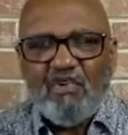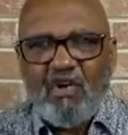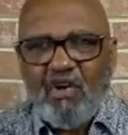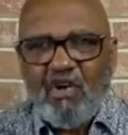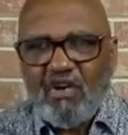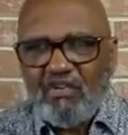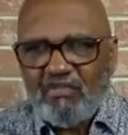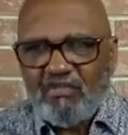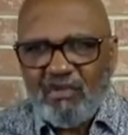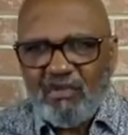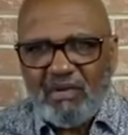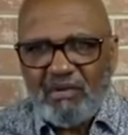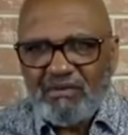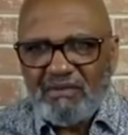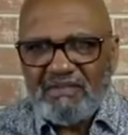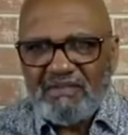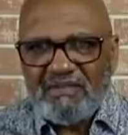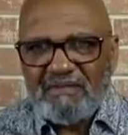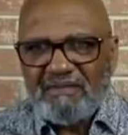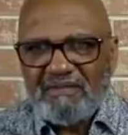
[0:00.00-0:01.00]

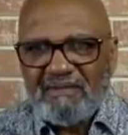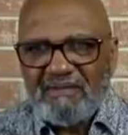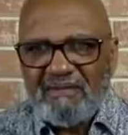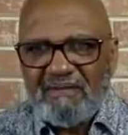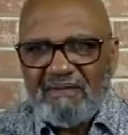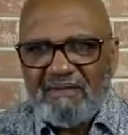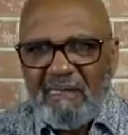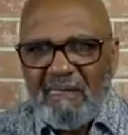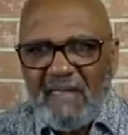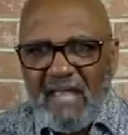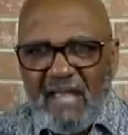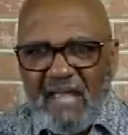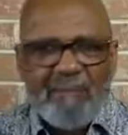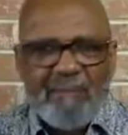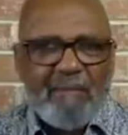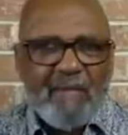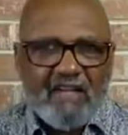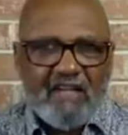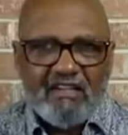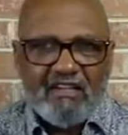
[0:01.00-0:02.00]
Crossroads and
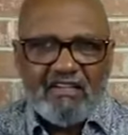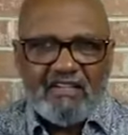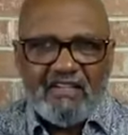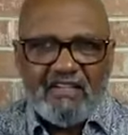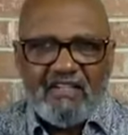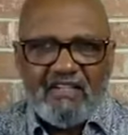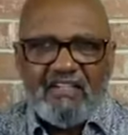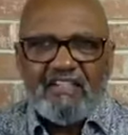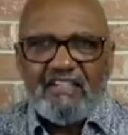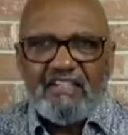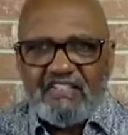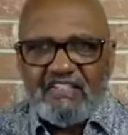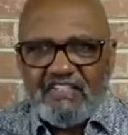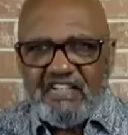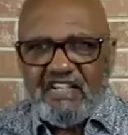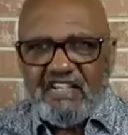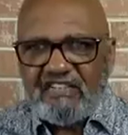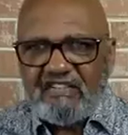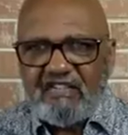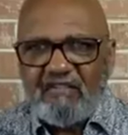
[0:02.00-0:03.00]
mail it to
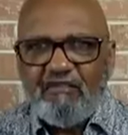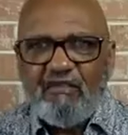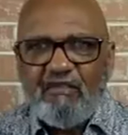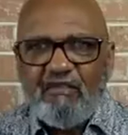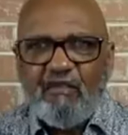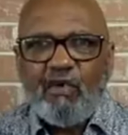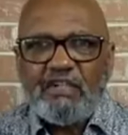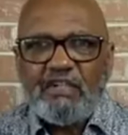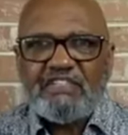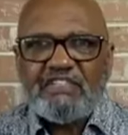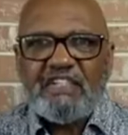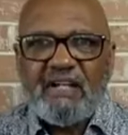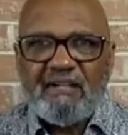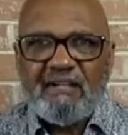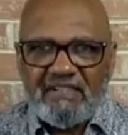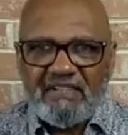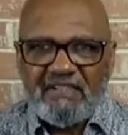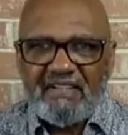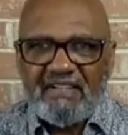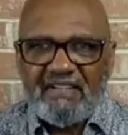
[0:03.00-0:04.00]

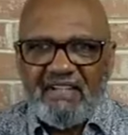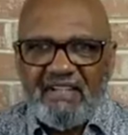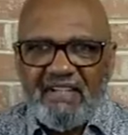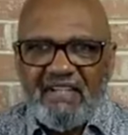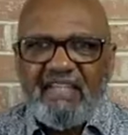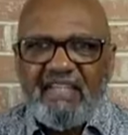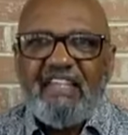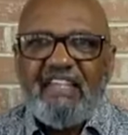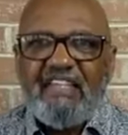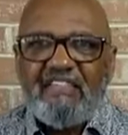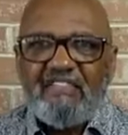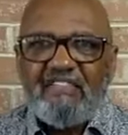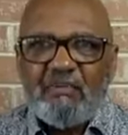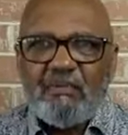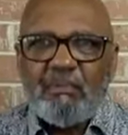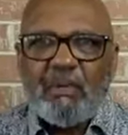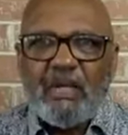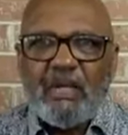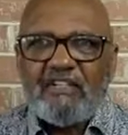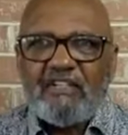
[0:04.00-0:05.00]
647 East
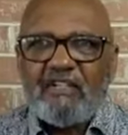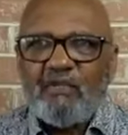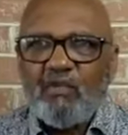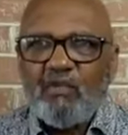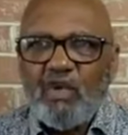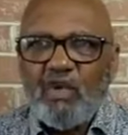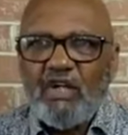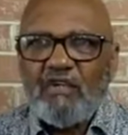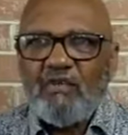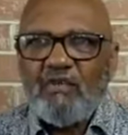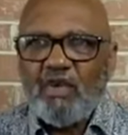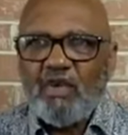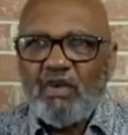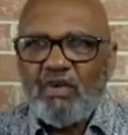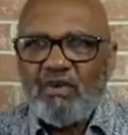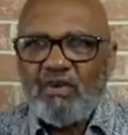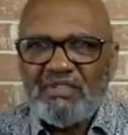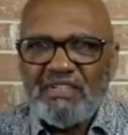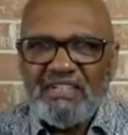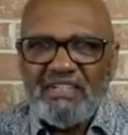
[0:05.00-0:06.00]
Pleasant Run
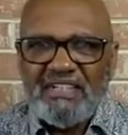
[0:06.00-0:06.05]
Road,